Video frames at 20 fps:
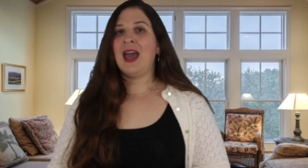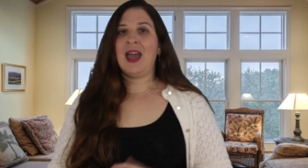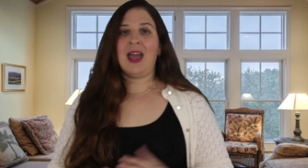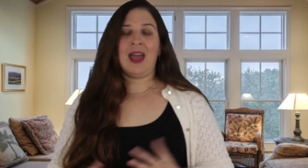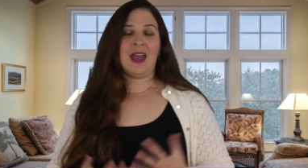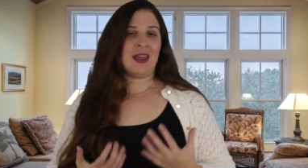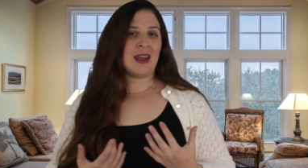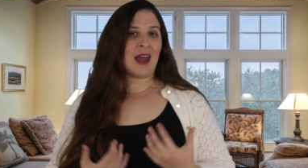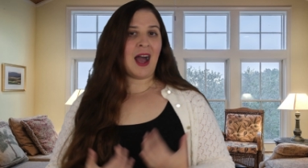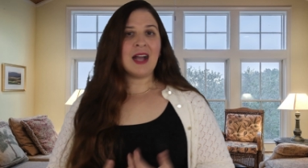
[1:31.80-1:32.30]

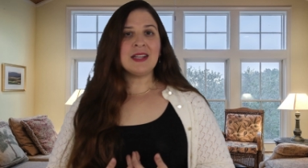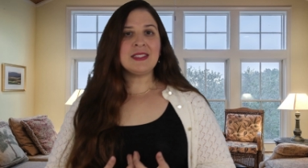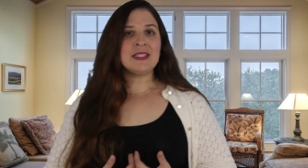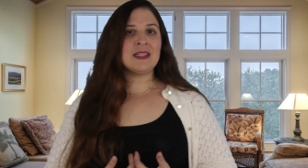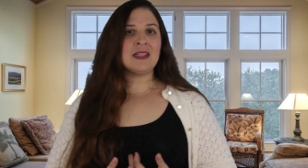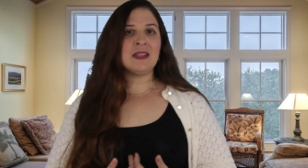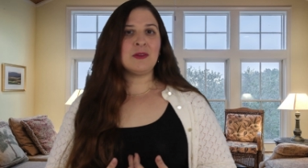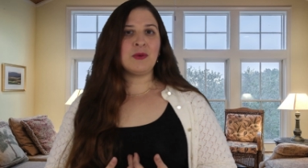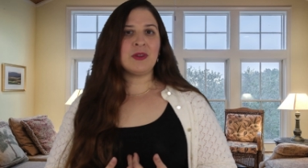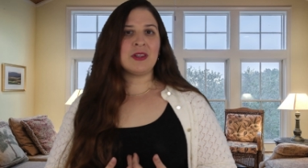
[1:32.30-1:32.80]
And I did
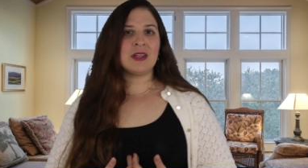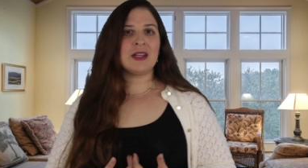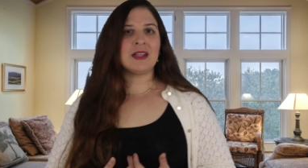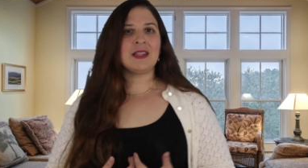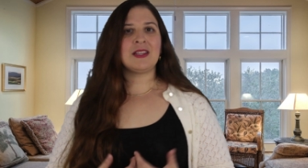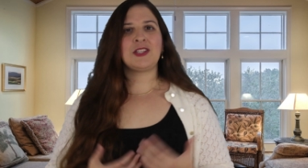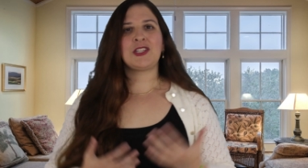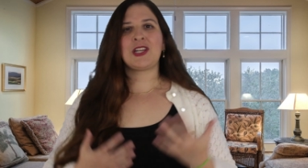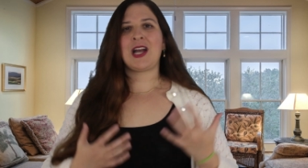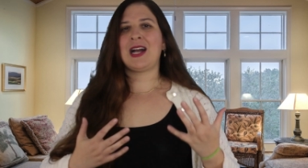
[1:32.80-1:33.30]
it with
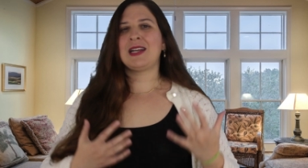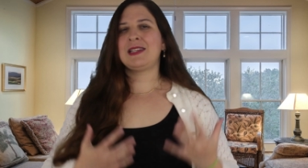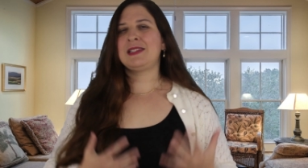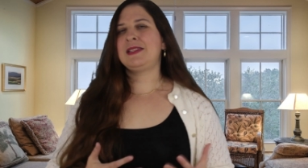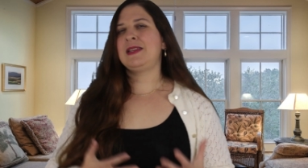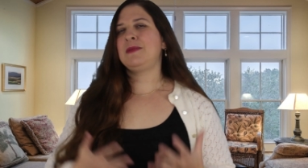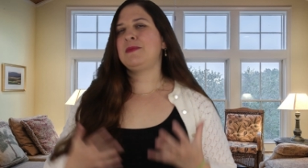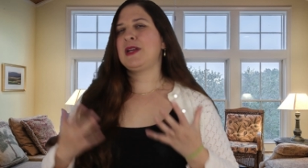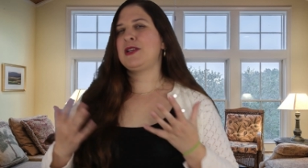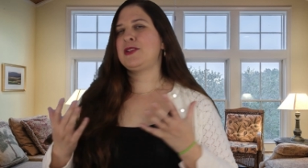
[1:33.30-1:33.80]
English. I
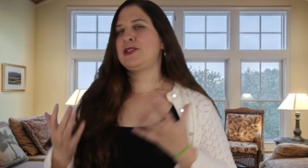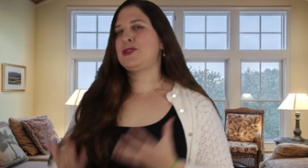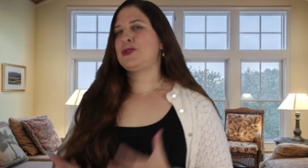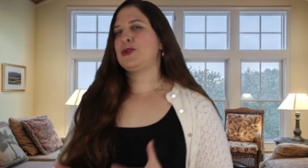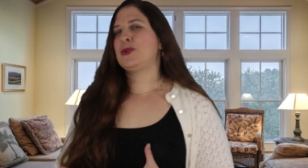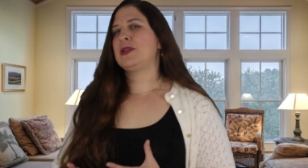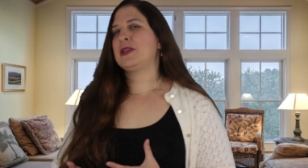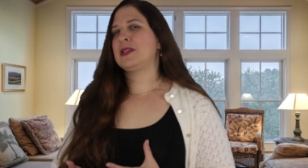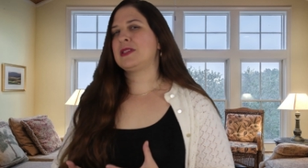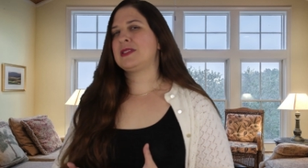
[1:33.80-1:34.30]
see my
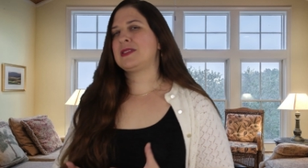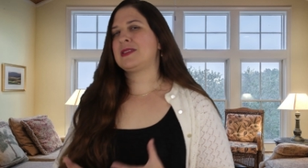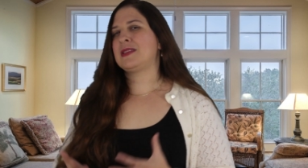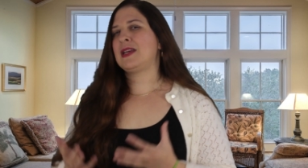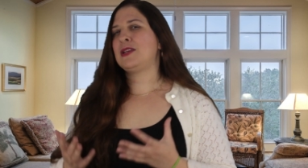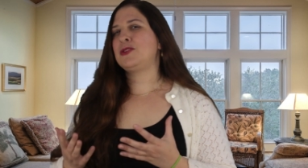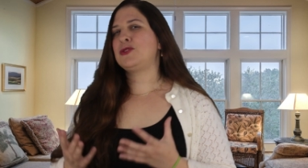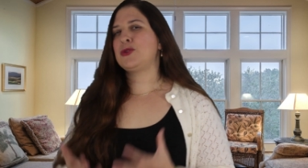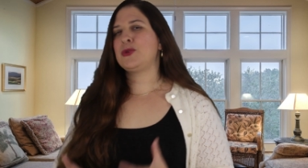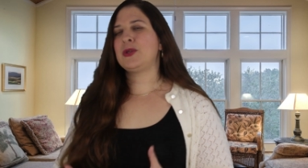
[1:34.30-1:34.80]
students,
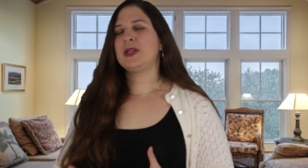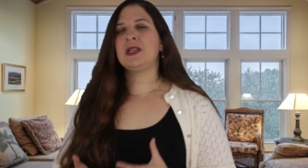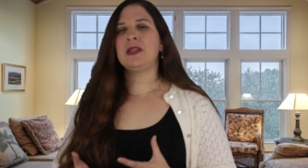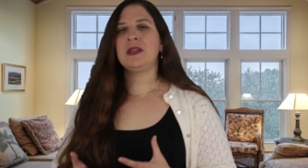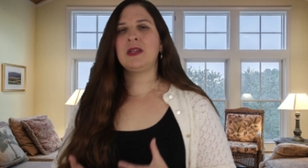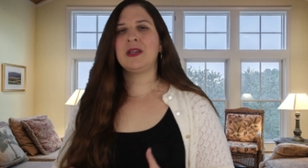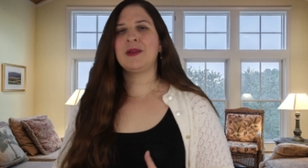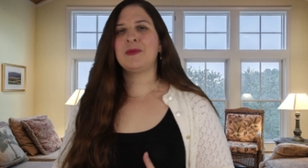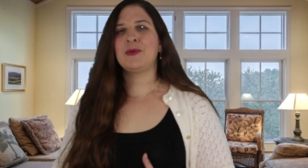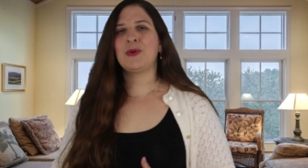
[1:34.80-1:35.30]
they do it in
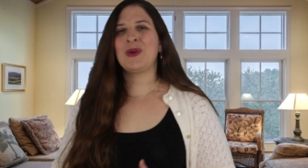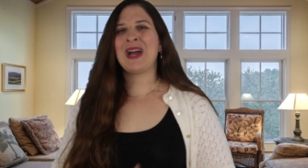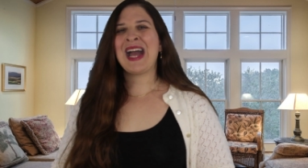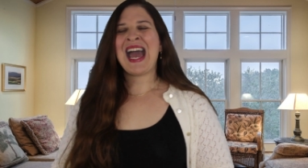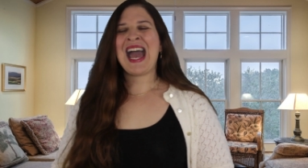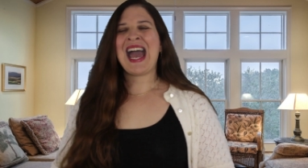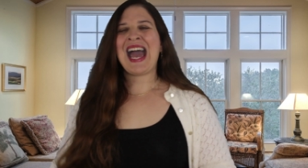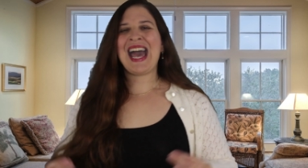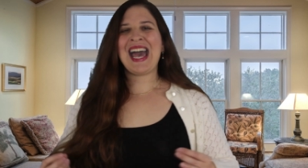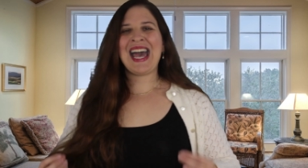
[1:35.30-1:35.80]
Hebrew,
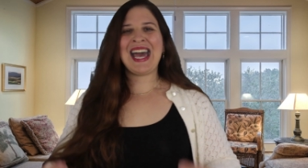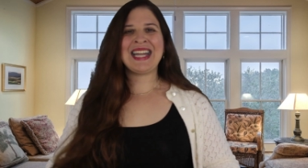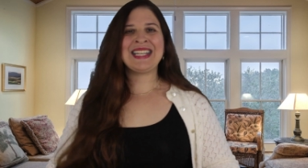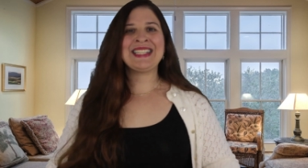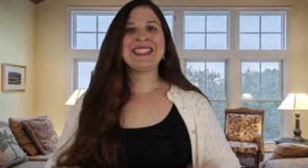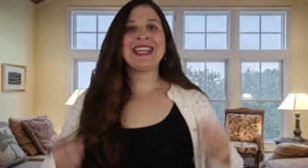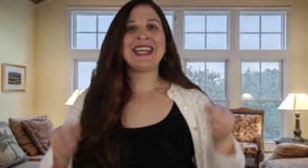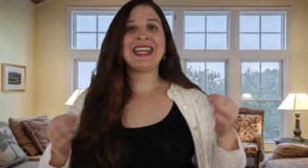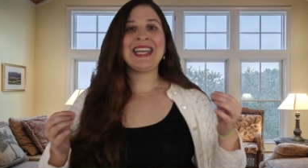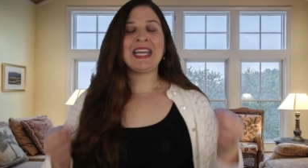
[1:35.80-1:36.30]

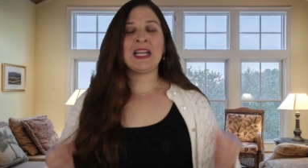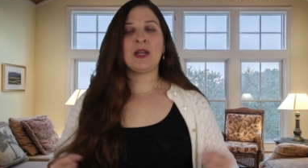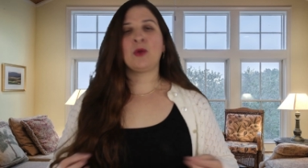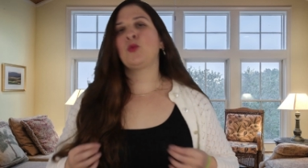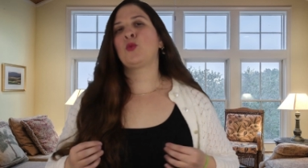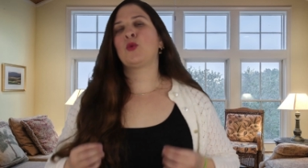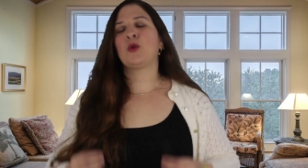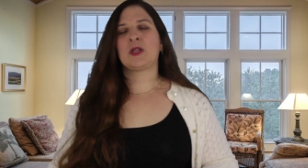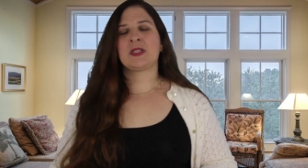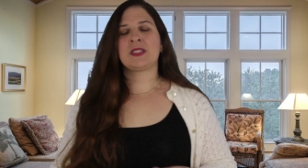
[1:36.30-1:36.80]
and it
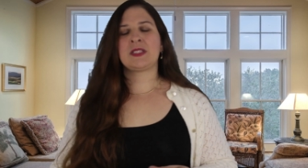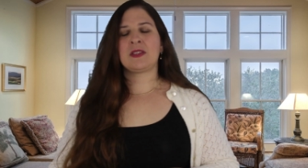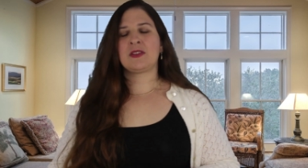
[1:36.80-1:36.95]
works.